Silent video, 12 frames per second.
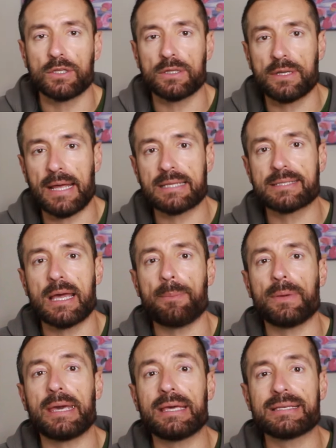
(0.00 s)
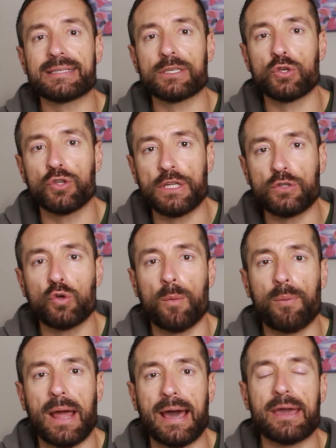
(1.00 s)
The next step is you need to
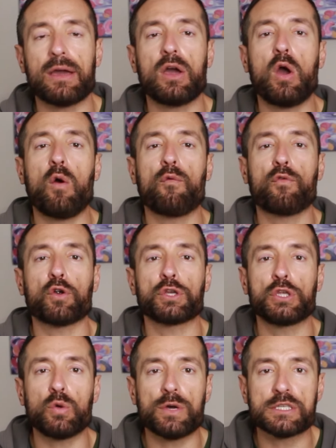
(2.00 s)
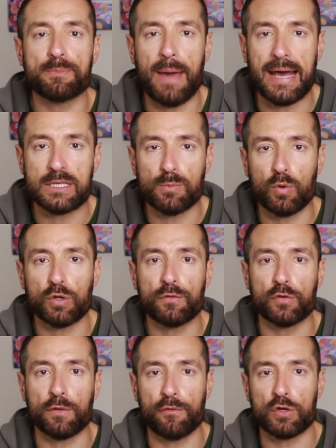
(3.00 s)
apply for a US passport
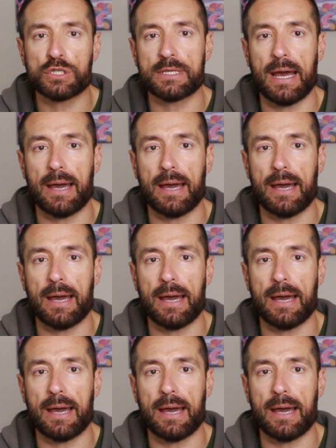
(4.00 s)
for the first